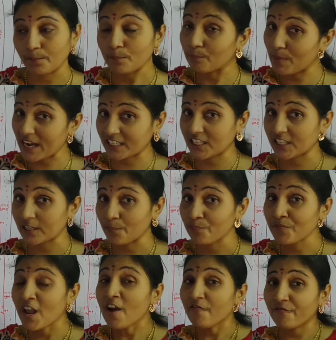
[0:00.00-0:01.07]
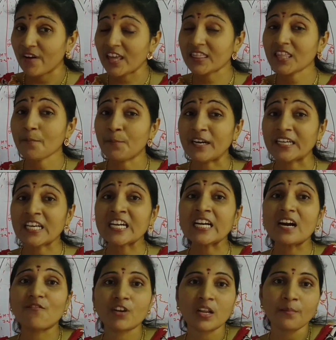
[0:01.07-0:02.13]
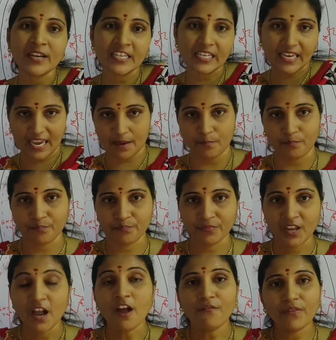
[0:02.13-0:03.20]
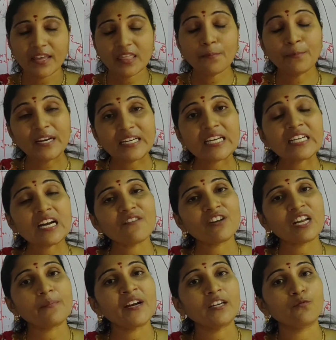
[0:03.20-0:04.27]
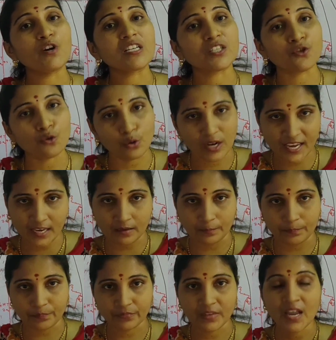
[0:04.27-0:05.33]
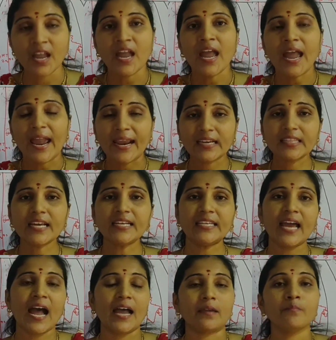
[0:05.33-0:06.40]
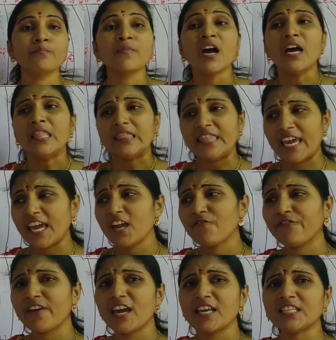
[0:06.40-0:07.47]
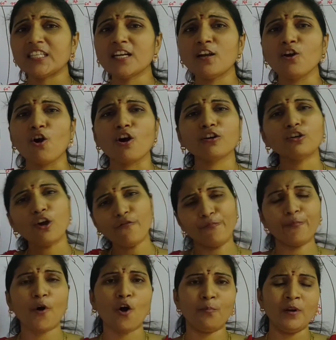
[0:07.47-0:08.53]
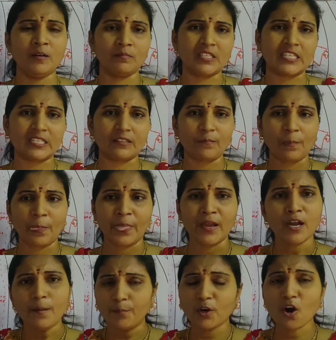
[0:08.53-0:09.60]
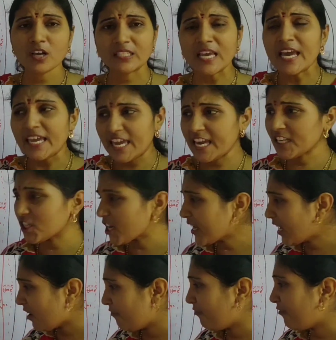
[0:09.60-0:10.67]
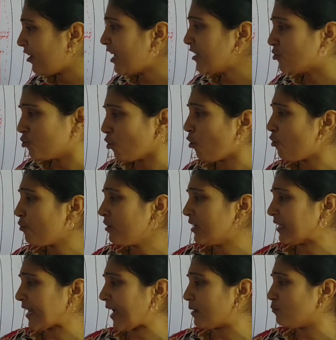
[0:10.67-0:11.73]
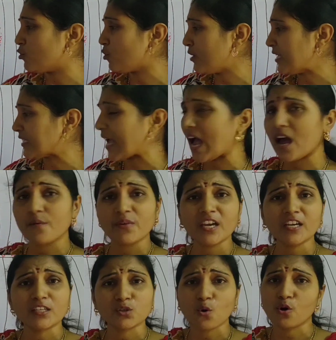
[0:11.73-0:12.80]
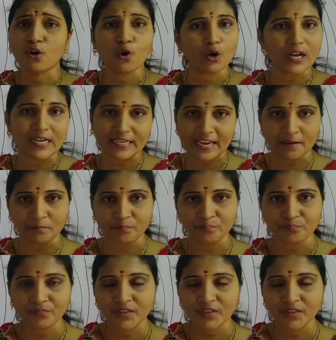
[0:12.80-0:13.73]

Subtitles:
But when the Britain government came, when the Britain government was ruling, at that time they faced a lot of problems because each and every time zone is having its own local time.